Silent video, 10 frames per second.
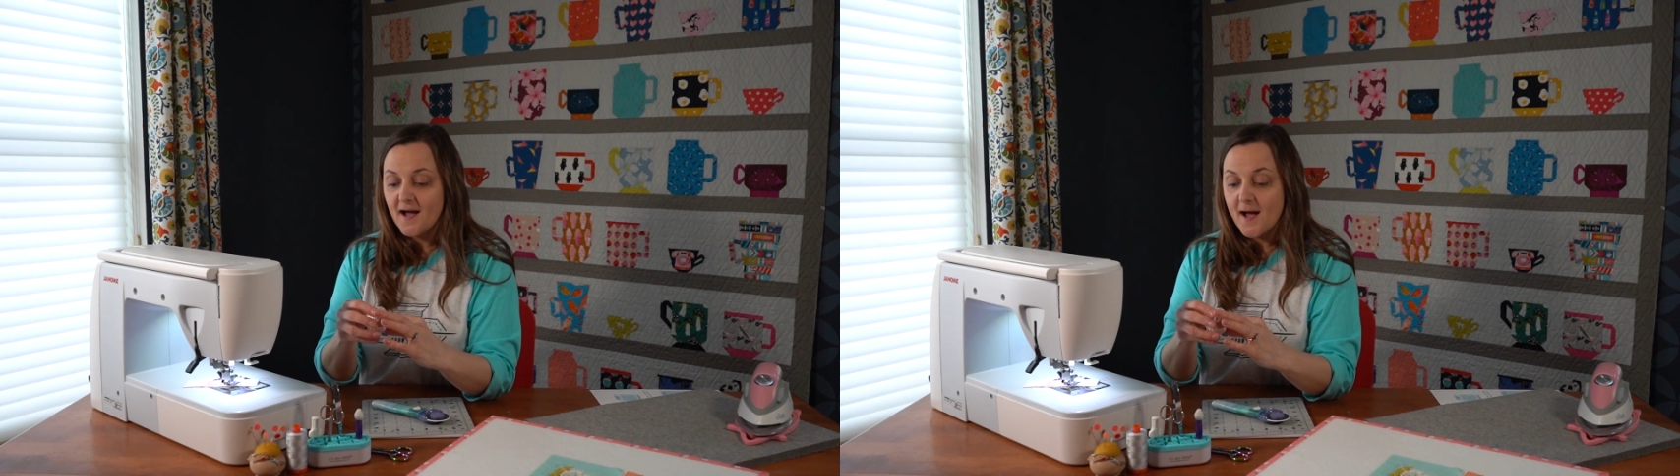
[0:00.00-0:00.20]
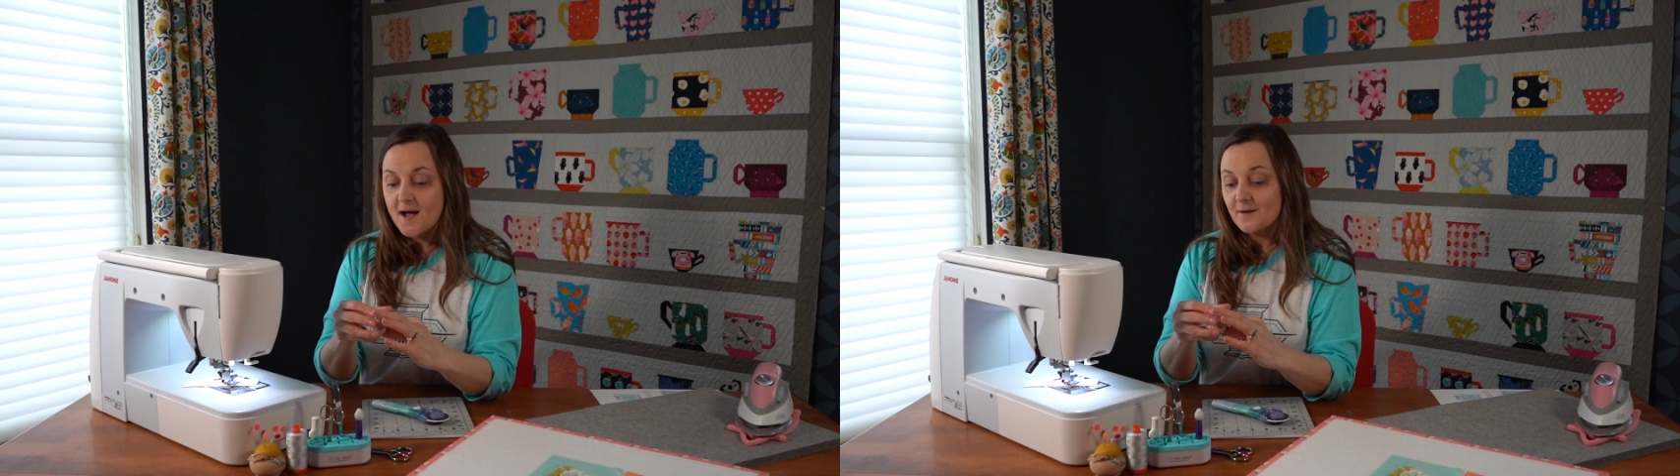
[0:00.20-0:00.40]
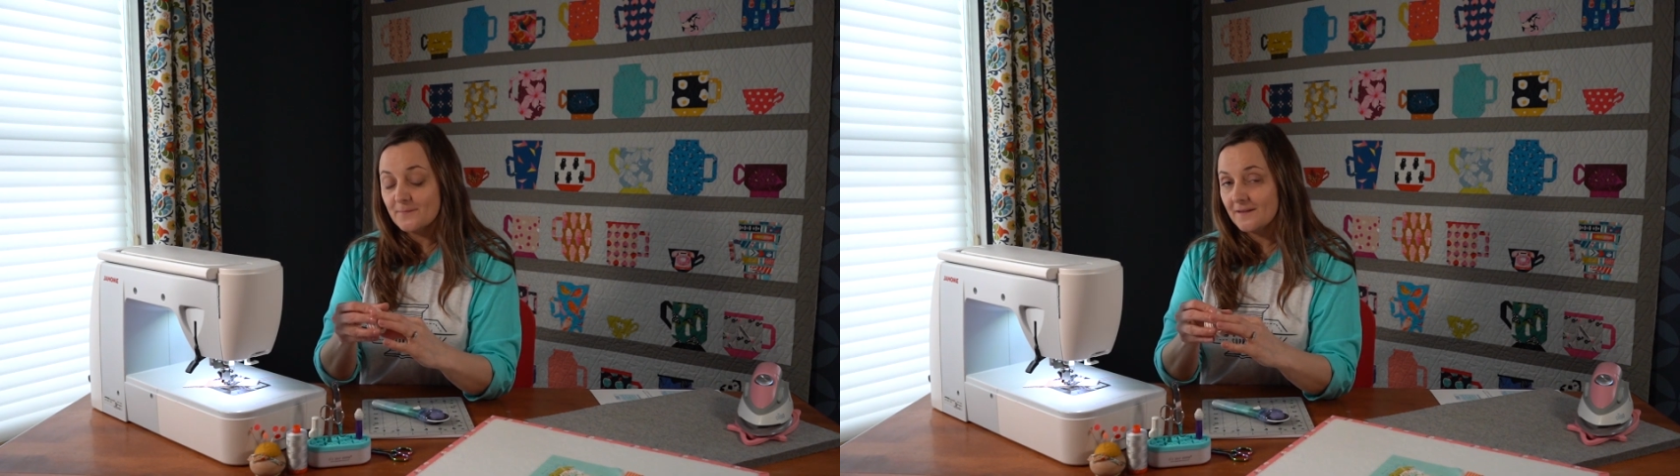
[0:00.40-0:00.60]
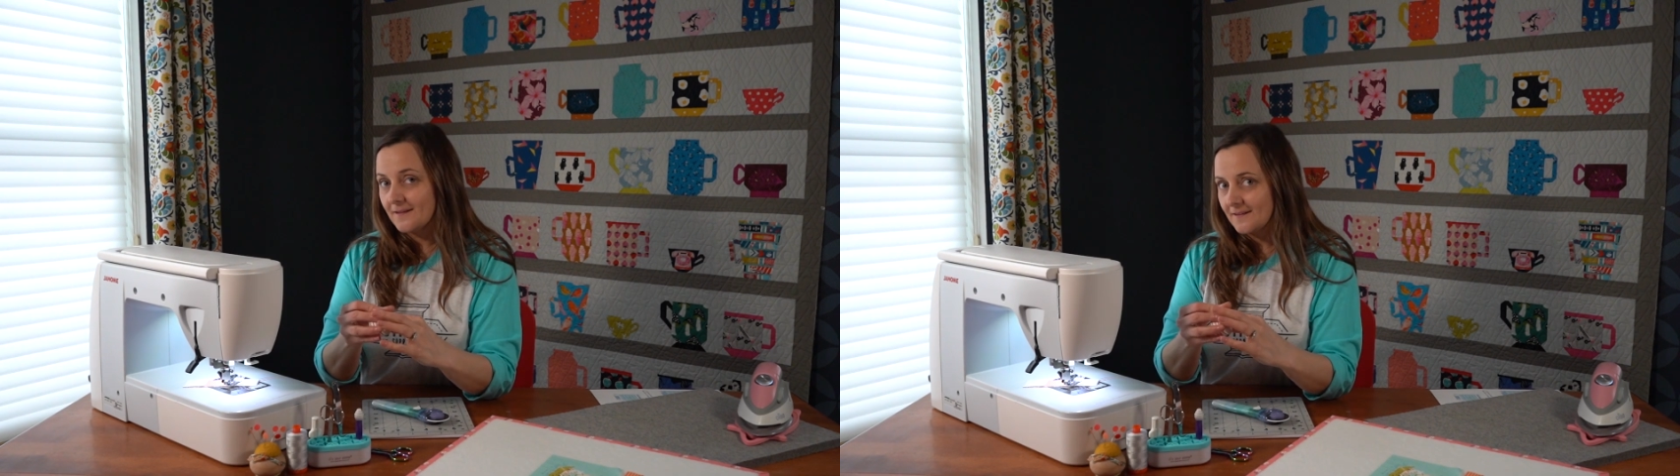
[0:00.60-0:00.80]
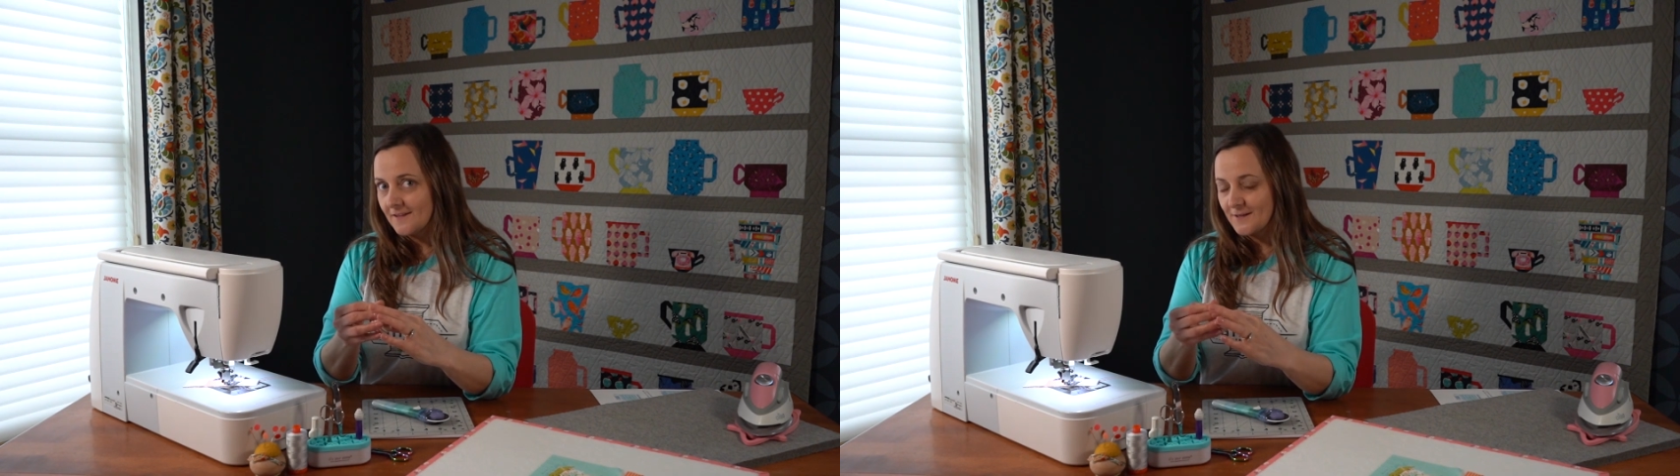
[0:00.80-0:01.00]

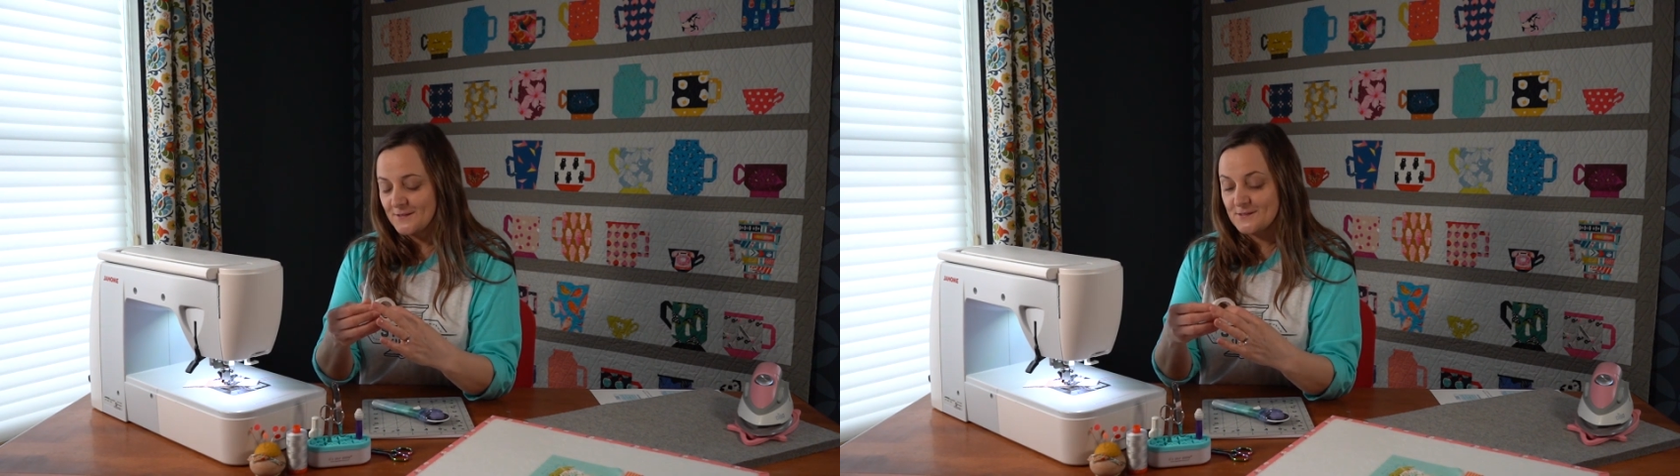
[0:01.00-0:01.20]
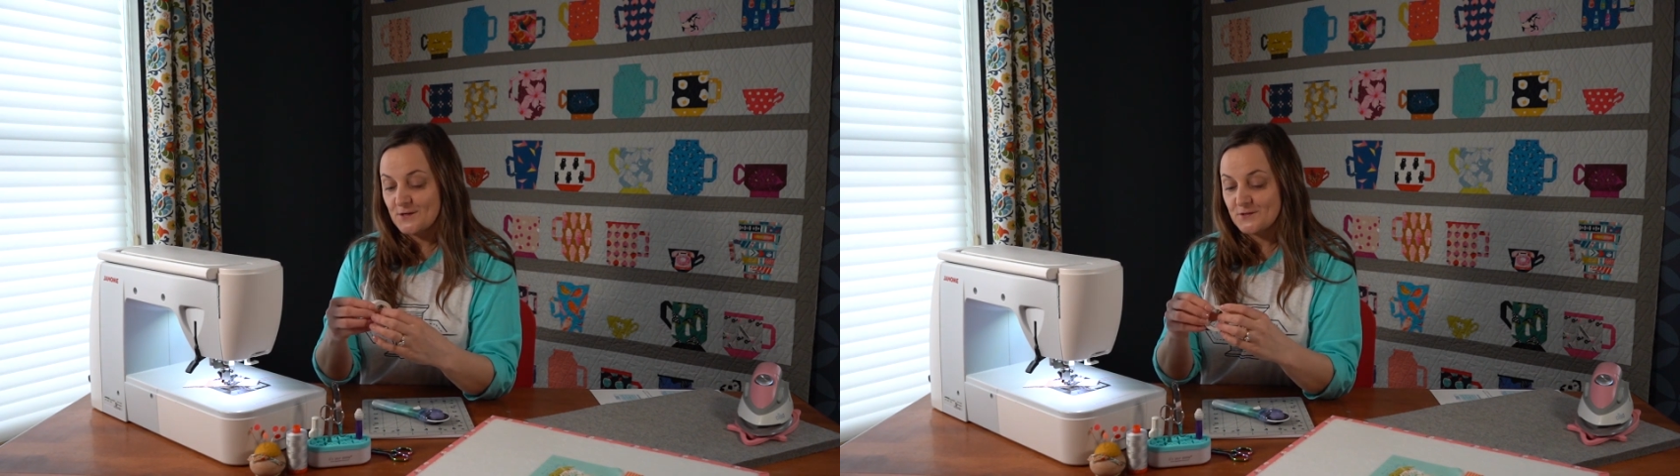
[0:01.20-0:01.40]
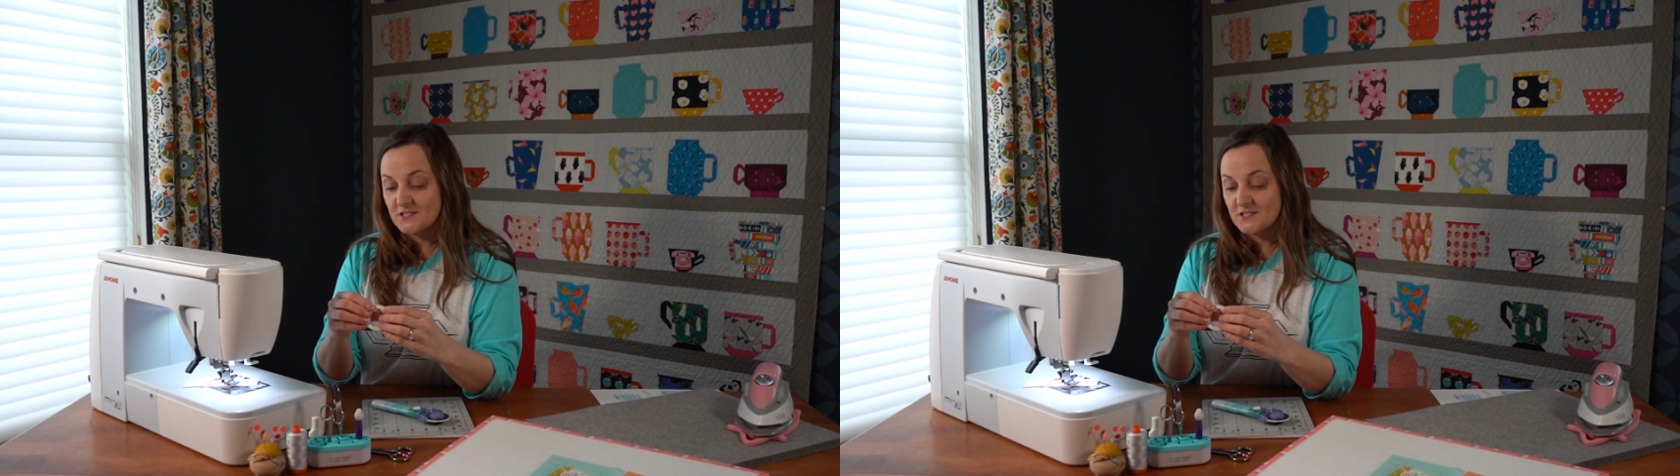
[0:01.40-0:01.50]
Cluck Cluck Sew